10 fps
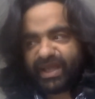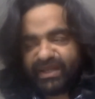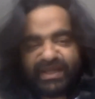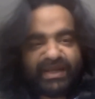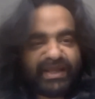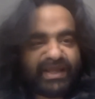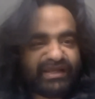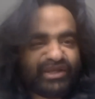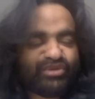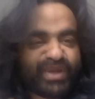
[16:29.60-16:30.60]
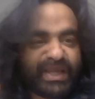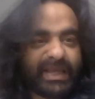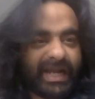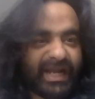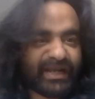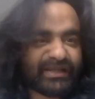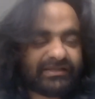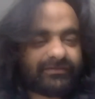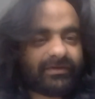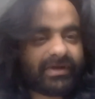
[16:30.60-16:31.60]
And then again, you know, my
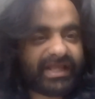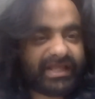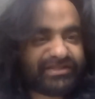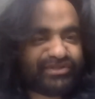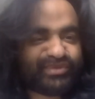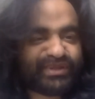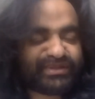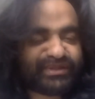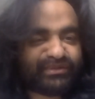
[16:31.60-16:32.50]
greediness for like achievements,